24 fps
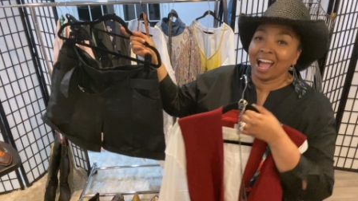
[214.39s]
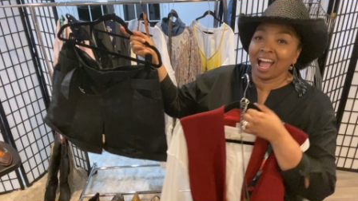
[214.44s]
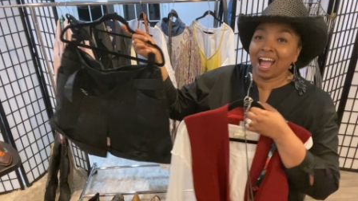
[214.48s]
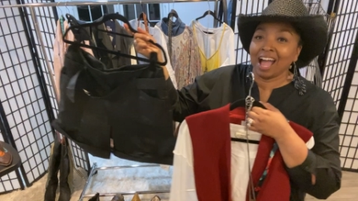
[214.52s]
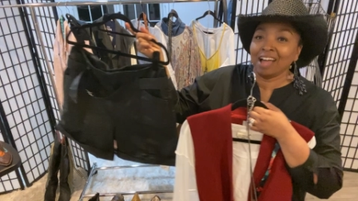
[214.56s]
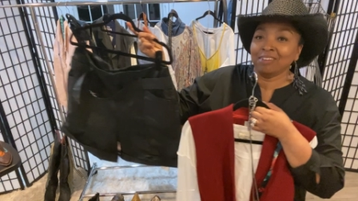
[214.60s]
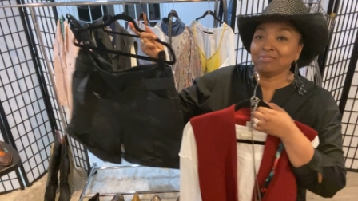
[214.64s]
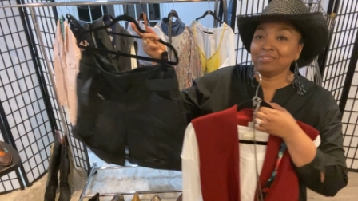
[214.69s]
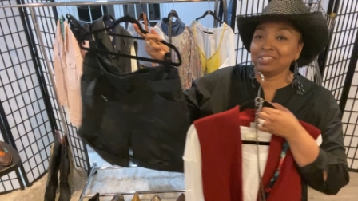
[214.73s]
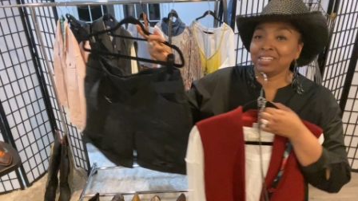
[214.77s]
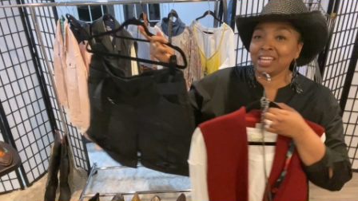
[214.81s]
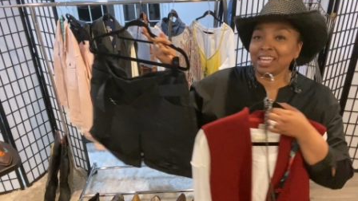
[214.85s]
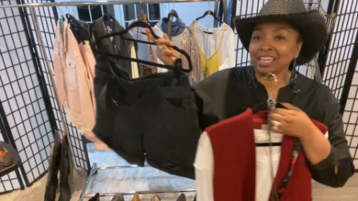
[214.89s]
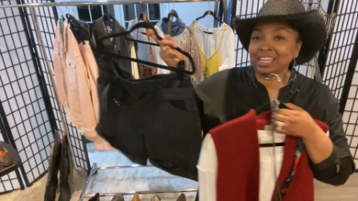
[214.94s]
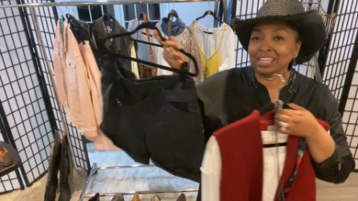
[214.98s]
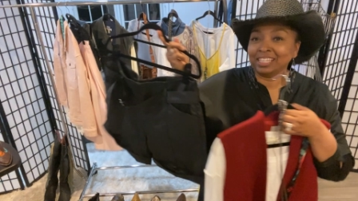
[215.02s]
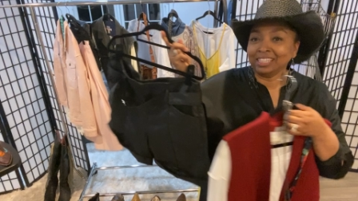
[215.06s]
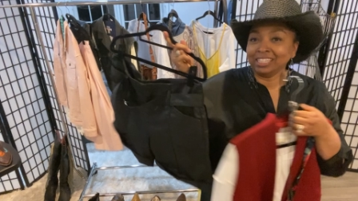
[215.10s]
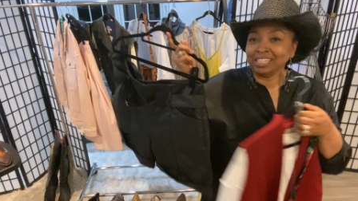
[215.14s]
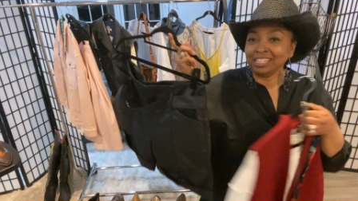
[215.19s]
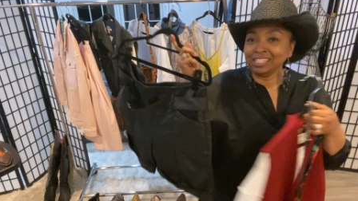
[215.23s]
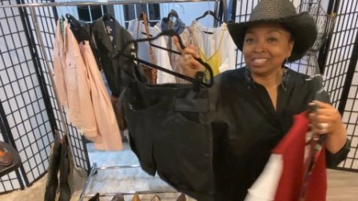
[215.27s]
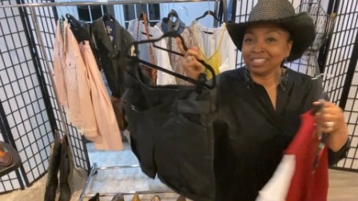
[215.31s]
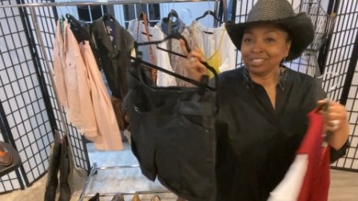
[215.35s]
I've
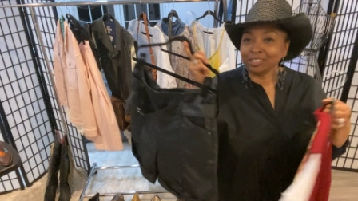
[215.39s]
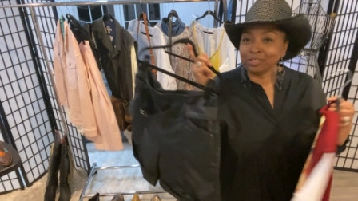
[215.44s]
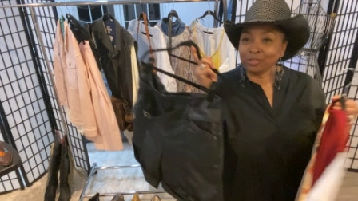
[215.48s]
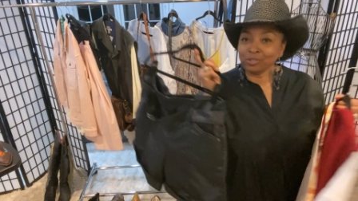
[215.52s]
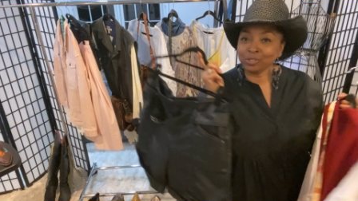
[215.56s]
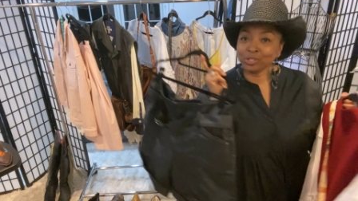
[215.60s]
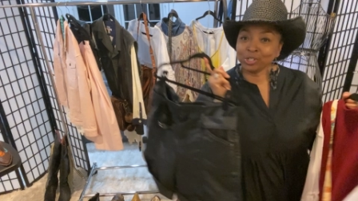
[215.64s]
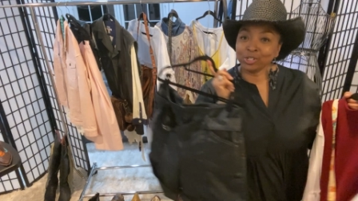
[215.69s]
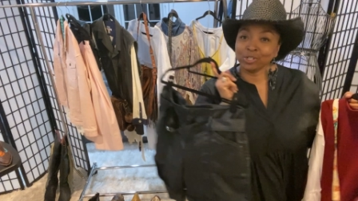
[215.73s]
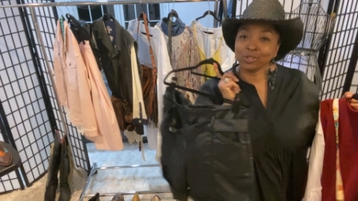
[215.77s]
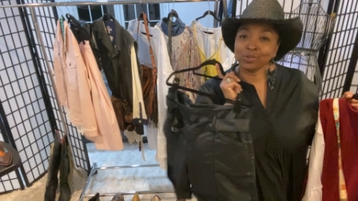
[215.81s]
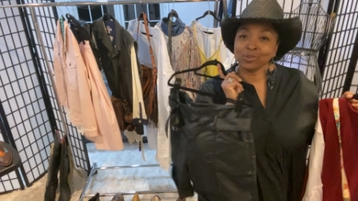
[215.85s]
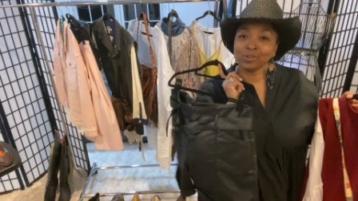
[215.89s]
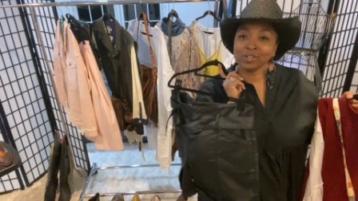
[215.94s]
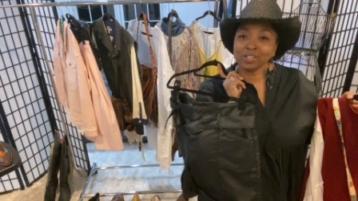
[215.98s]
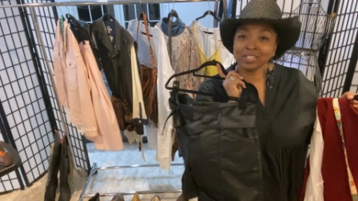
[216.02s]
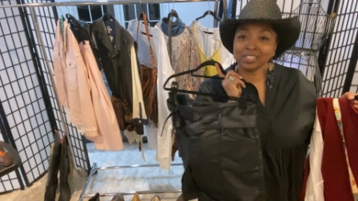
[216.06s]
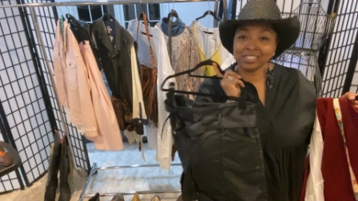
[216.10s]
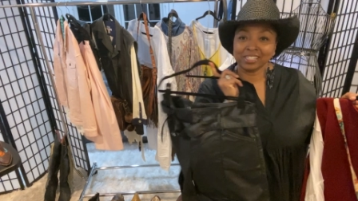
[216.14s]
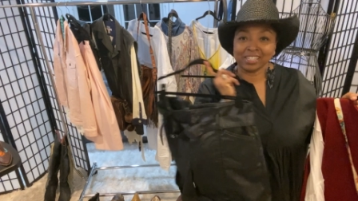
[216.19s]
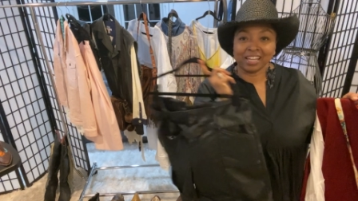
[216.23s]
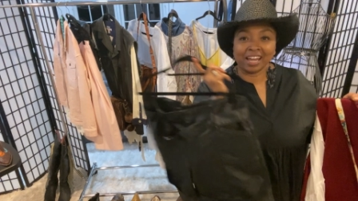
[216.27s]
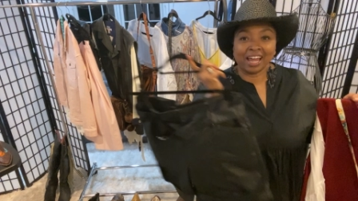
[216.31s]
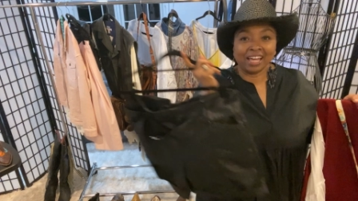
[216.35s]
taken these little
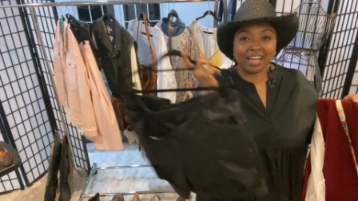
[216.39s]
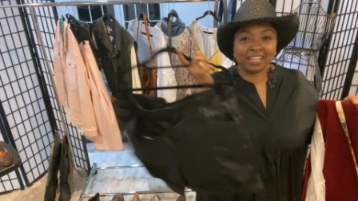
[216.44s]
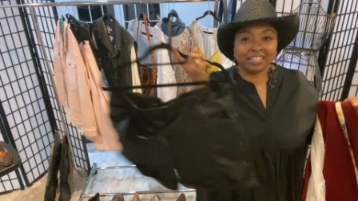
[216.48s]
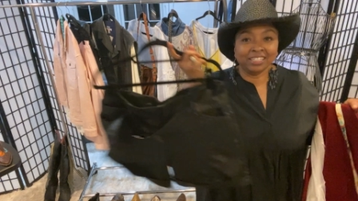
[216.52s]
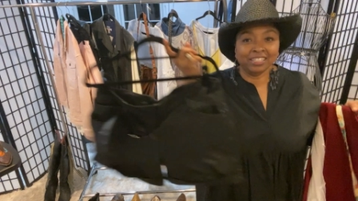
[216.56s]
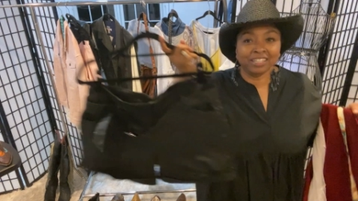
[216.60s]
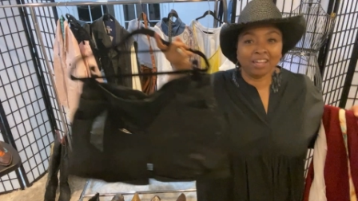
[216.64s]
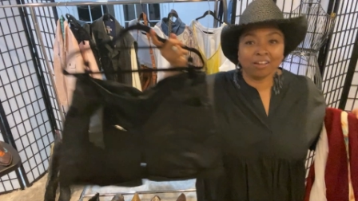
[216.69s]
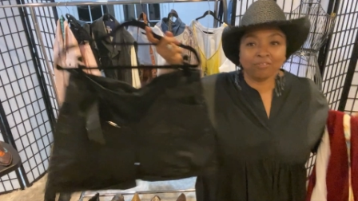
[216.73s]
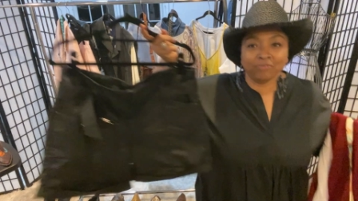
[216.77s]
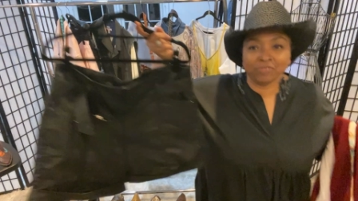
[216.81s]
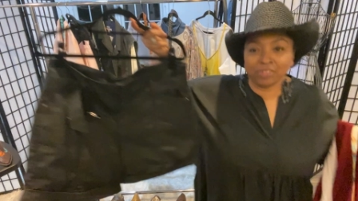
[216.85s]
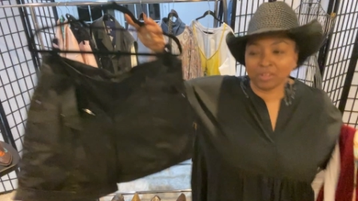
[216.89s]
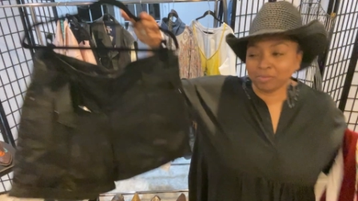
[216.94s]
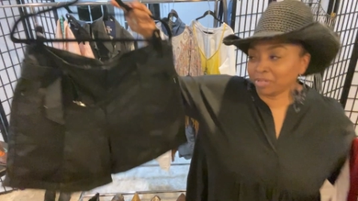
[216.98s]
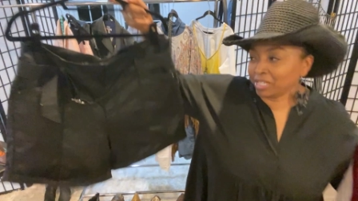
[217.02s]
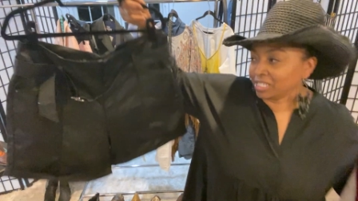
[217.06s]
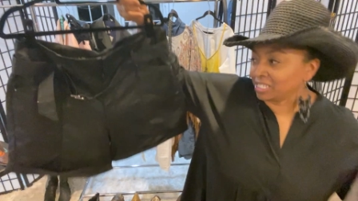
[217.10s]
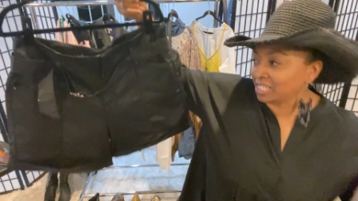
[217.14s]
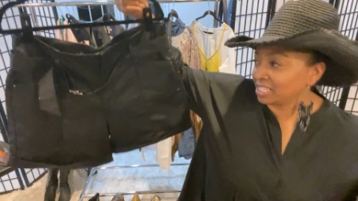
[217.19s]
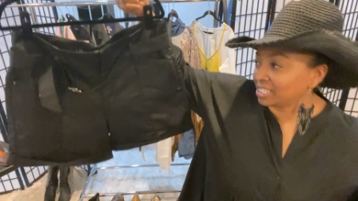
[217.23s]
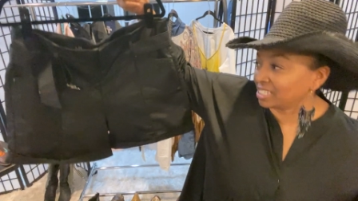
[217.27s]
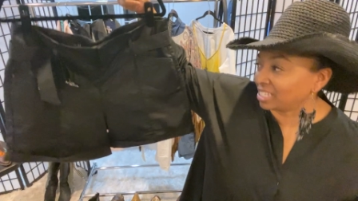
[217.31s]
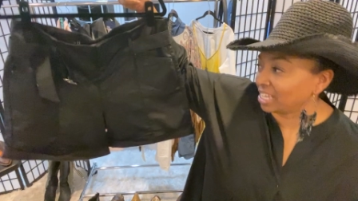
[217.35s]
shorts and I love them
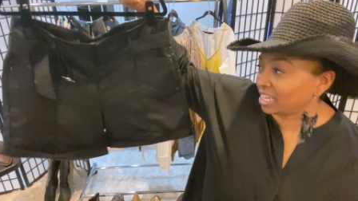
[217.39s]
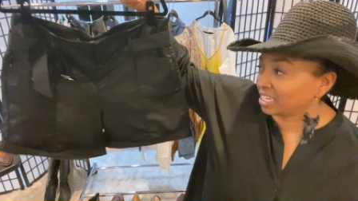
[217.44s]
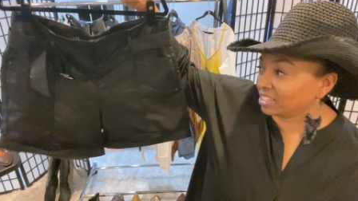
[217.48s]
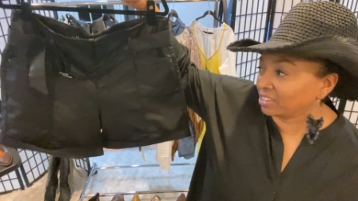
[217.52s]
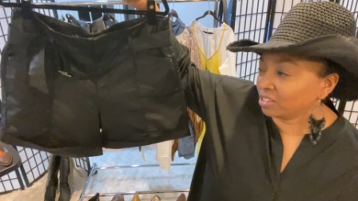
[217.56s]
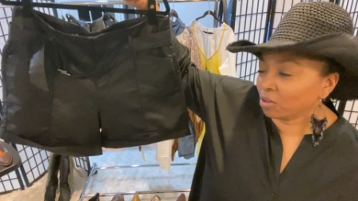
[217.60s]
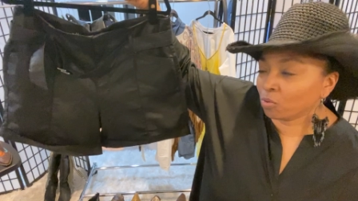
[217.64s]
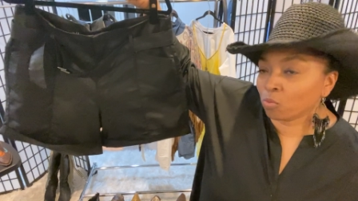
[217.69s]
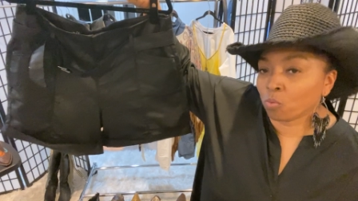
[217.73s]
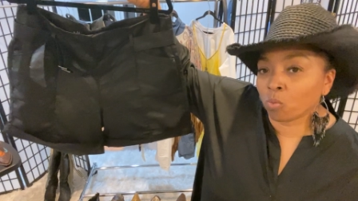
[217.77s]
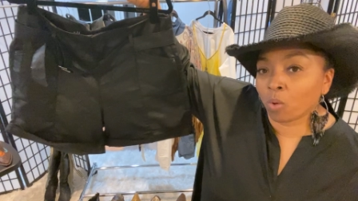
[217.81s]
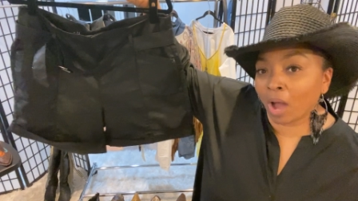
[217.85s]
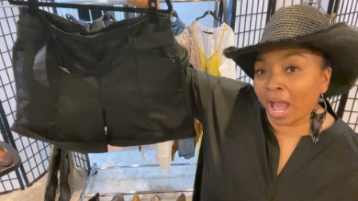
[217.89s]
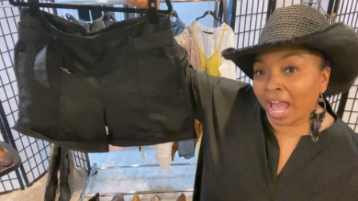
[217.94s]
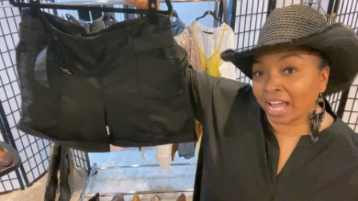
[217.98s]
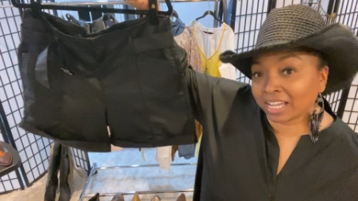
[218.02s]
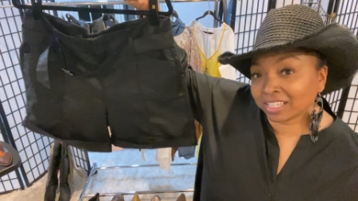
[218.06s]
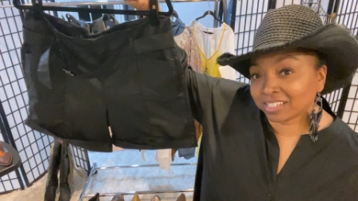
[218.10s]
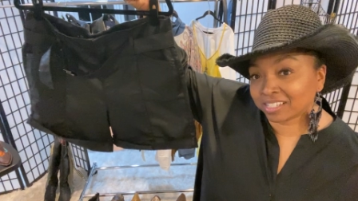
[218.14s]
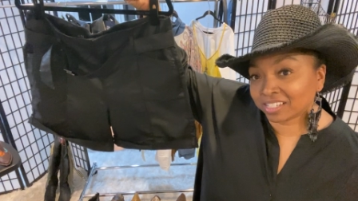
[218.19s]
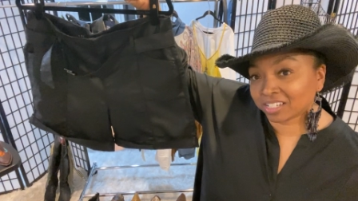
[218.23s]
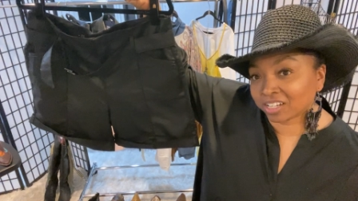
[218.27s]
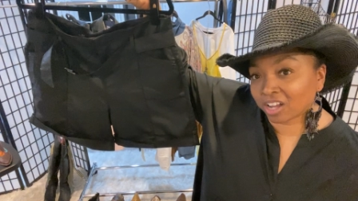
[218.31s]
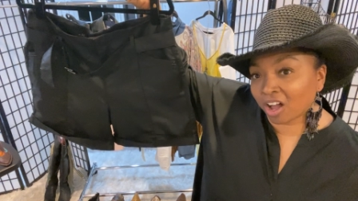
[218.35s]
because it's like the
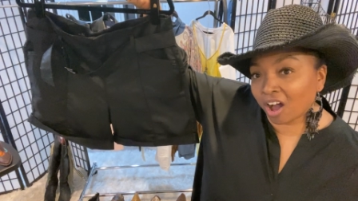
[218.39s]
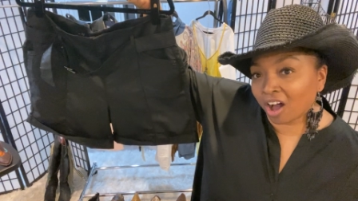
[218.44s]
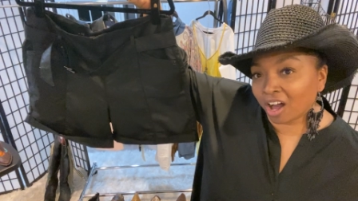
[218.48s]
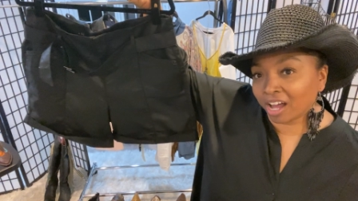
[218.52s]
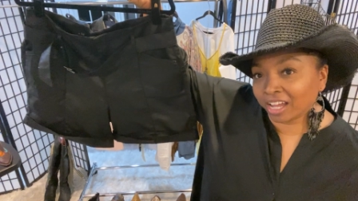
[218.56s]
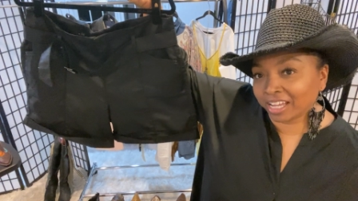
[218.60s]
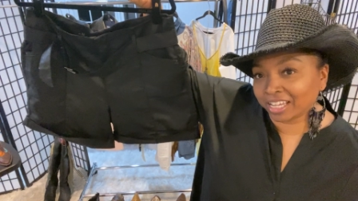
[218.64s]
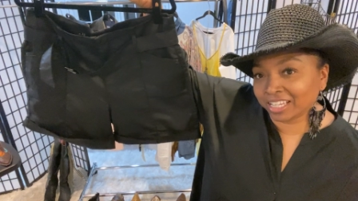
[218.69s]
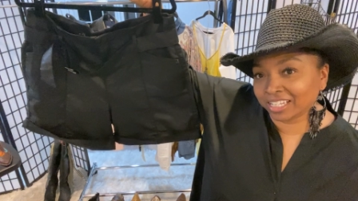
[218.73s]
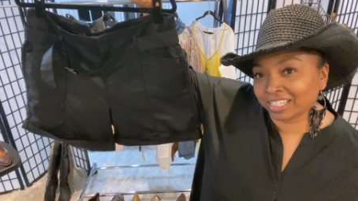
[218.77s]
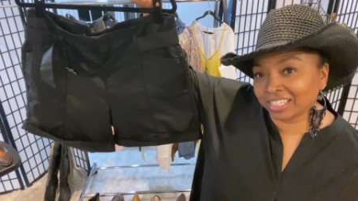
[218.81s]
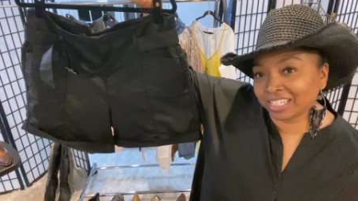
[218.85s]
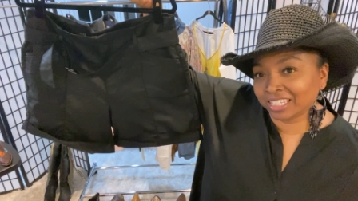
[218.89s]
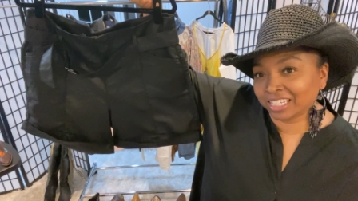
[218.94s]
waxed cotton.